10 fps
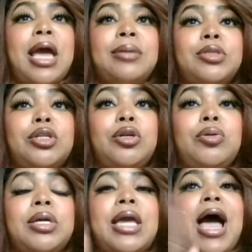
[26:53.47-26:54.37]

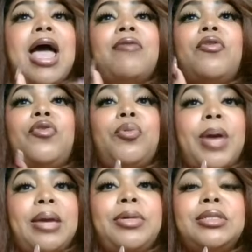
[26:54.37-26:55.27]
Absolutely. I have a few
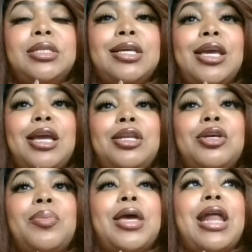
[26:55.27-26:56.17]
babies in the
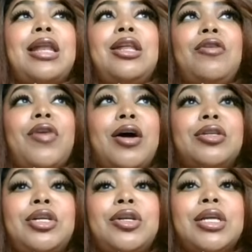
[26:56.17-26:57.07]
kingdom and I love y'all
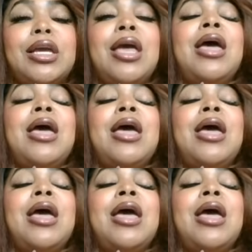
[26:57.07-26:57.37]
dearly.